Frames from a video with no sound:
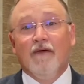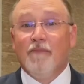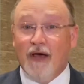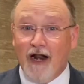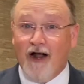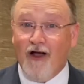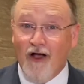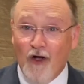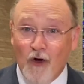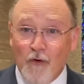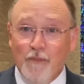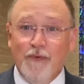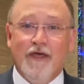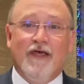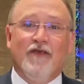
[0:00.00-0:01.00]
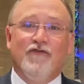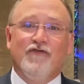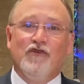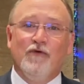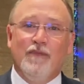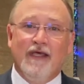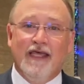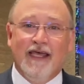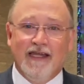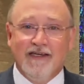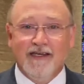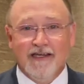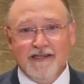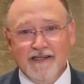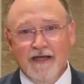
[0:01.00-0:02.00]
But our hope is to begin
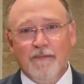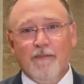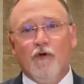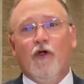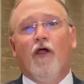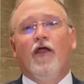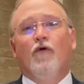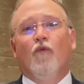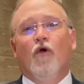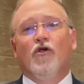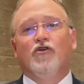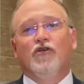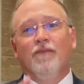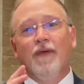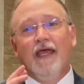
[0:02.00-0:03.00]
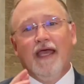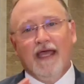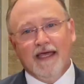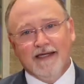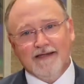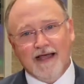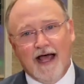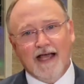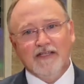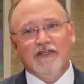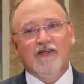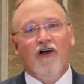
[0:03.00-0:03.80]
contemporary worship in Tyson